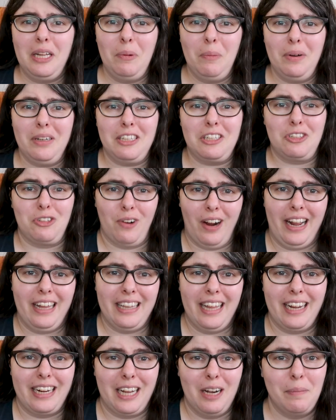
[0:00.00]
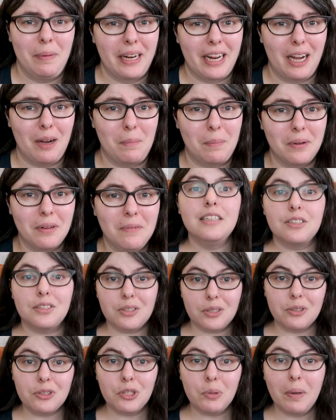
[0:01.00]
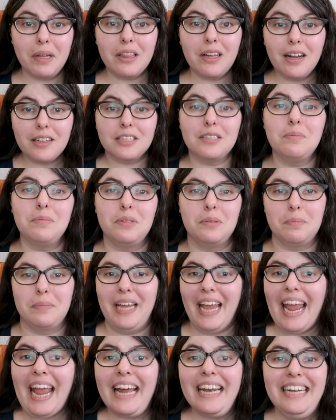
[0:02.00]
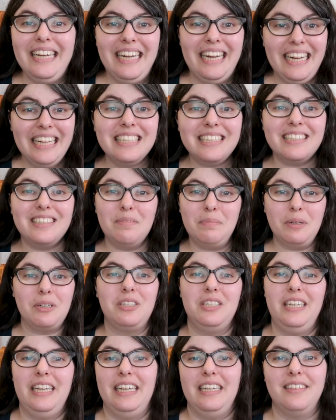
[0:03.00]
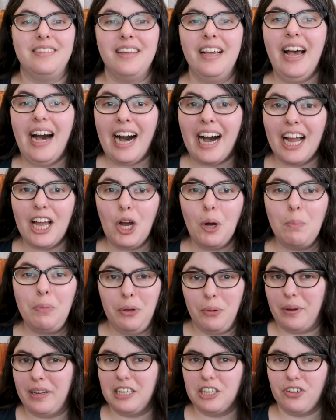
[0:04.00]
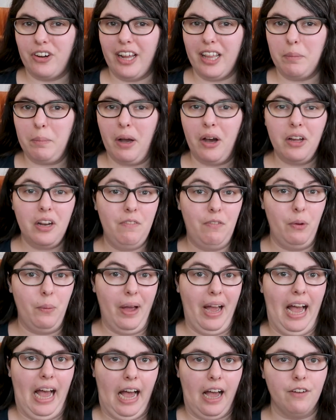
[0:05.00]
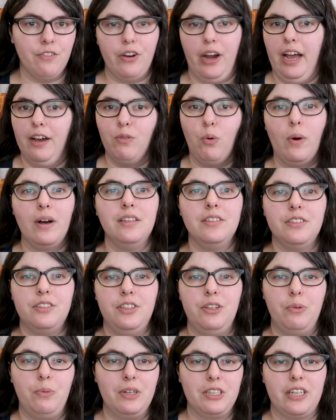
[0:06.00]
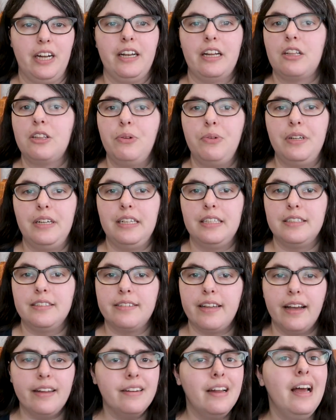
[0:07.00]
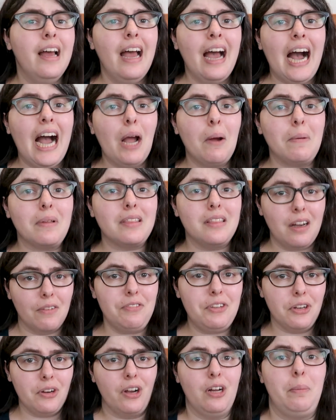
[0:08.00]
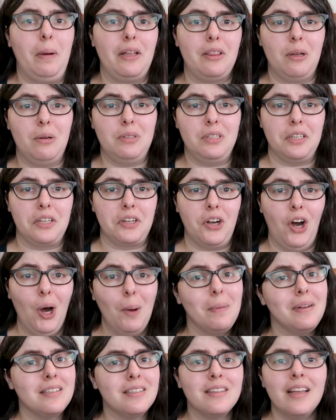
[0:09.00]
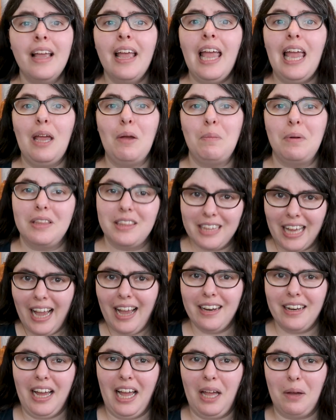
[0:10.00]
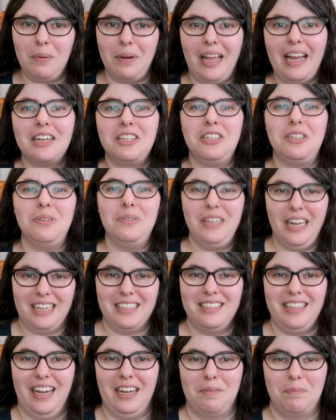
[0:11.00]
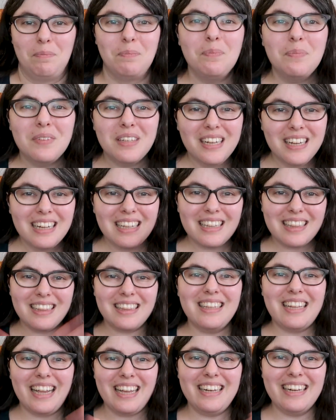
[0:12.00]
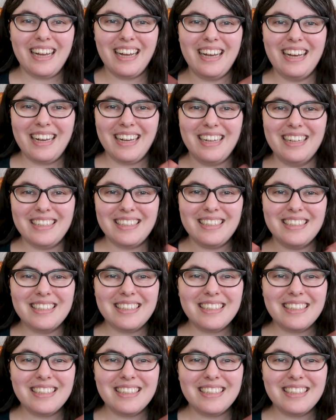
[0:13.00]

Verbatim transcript: really want to try that coming up. So those are my thoughts on some canned and instant milk teas. I hope you get to try them out if you have or have ones you wish I'd included instead. I would love to hear all about those in the comments, and with that, I will catch you next time. Later!